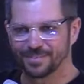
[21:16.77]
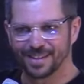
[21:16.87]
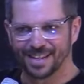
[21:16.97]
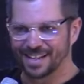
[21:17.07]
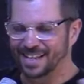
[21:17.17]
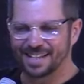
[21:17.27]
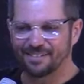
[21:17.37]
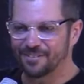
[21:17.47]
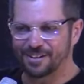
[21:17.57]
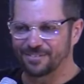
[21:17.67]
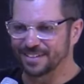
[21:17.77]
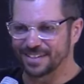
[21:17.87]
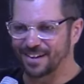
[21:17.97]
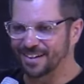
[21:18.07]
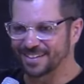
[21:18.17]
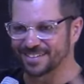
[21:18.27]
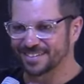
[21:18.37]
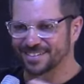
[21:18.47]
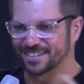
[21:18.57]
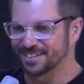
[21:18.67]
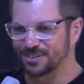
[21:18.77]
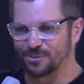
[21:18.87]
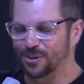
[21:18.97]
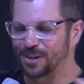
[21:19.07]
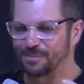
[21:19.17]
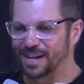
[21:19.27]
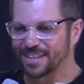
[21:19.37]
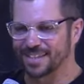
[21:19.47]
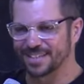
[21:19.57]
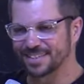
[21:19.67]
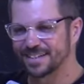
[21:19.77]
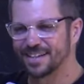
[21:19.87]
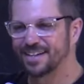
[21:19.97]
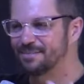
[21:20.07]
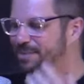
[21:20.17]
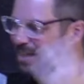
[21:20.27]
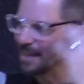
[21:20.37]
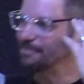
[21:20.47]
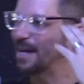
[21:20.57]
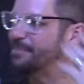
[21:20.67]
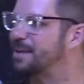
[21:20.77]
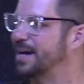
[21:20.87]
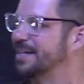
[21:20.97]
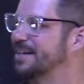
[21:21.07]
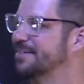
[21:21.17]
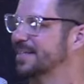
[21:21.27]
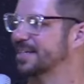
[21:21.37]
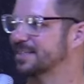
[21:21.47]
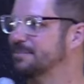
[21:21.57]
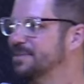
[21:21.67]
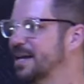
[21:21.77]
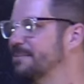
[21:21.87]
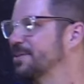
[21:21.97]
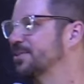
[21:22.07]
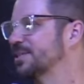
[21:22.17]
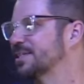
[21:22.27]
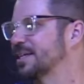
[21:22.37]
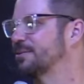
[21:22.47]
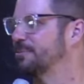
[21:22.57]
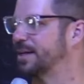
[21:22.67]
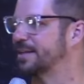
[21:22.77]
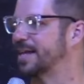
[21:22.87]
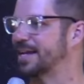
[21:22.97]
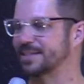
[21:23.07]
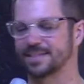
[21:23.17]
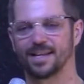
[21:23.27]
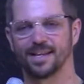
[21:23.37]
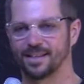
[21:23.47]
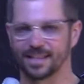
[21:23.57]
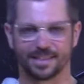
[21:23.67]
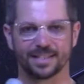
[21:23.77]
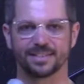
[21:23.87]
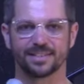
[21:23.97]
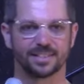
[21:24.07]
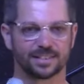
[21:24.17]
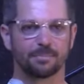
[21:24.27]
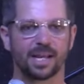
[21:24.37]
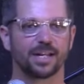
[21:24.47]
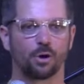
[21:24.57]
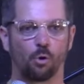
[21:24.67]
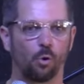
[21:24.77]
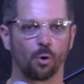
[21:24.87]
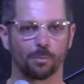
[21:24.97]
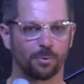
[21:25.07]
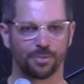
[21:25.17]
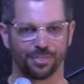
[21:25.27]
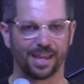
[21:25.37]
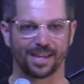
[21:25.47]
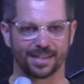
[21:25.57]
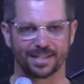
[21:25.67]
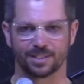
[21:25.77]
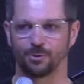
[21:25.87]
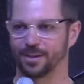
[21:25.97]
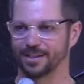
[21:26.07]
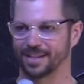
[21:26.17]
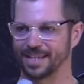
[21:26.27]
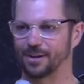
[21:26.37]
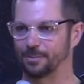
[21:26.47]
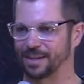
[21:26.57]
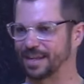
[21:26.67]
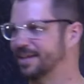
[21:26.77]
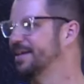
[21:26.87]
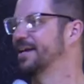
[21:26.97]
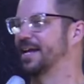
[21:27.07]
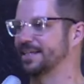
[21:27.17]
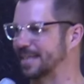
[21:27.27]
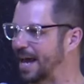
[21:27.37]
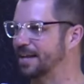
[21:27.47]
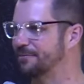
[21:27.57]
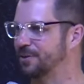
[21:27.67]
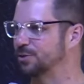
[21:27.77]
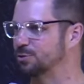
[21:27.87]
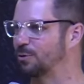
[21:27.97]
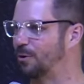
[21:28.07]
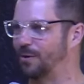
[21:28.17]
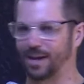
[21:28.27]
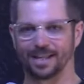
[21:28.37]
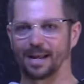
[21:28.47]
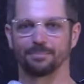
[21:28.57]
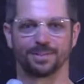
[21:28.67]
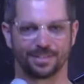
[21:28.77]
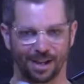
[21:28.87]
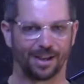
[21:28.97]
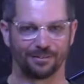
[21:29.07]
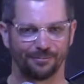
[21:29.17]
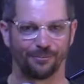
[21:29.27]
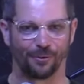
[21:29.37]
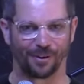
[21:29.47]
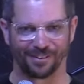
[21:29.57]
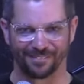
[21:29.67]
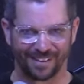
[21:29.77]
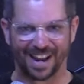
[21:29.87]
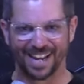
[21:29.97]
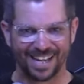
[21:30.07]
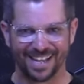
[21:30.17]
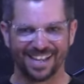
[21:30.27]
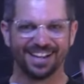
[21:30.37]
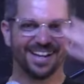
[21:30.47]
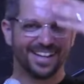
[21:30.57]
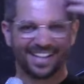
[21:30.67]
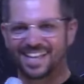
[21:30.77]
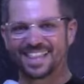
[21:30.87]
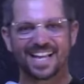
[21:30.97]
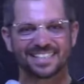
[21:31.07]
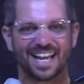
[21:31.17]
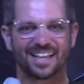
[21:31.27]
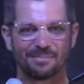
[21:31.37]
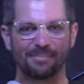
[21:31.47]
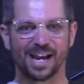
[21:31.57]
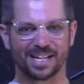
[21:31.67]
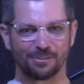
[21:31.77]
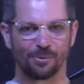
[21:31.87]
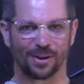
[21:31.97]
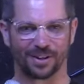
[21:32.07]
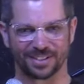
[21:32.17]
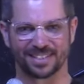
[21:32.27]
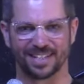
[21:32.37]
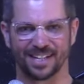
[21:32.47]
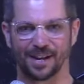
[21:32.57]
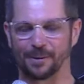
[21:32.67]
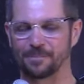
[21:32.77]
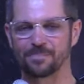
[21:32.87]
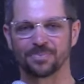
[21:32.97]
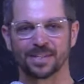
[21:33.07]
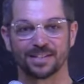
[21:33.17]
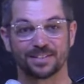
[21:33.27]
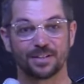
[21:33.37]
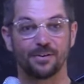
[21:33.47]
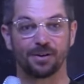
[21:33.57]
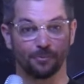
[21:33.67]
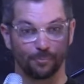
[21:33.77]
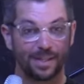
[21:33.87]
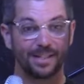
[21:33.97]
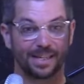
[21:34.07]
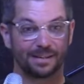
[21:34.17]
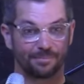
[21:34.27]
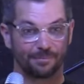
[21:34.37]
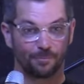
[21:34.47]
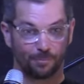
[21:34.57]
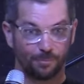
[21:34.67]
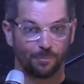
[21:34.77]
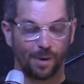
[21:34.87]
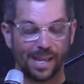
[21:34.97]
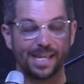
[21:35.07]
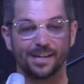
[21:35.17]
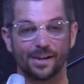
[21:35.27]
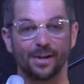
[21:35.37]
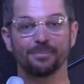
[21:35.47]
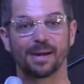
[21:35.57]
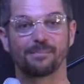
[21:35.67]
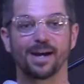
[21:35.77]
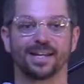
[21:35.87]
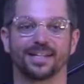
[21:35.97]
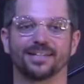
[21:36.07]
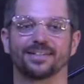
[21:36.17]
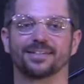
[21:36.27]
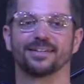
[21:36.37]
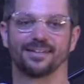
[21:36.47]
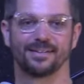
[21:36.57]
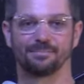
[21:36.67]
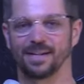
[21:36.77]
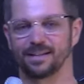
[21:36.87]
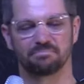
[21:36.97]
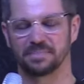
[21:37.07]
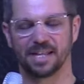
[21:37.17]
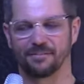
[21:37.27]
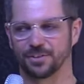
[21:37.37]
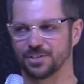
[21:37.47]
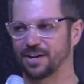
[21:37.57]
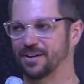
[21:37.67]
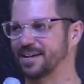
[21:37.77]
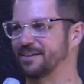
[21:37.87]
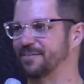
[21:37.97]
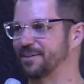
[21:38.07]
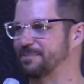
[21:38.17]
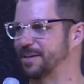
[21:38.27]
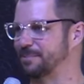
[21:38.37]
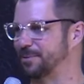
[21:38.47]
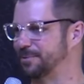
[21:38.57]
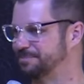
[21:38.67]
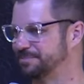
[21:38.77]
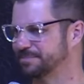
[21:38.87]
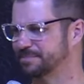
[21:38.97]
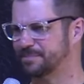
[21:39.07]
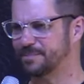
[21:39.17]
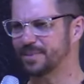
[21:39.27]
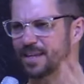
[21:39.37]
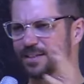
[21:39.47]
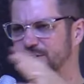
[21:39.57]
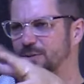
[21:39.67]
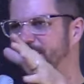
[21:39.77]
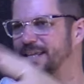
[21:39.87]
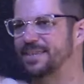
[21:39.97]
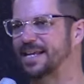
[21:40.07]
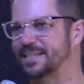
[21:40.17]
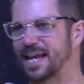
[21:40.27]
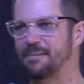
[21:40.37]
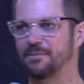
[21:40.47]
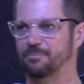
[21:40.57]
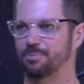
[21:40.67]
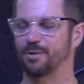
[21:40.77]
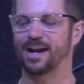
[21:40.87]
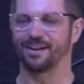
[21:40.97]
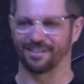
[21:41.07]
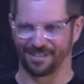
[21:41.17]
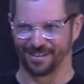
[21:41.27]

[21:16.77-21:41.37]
and I never even talked to Tori about this, but in my mind, I was like, sometime they're just going to realize that this is some kind of horrible thing that's going to kill me. It's out of control, and I'm done for, right? Like, that's how the mind works, you know? So really weighing on my mind, but never sharing it with people. So in that time of prayer,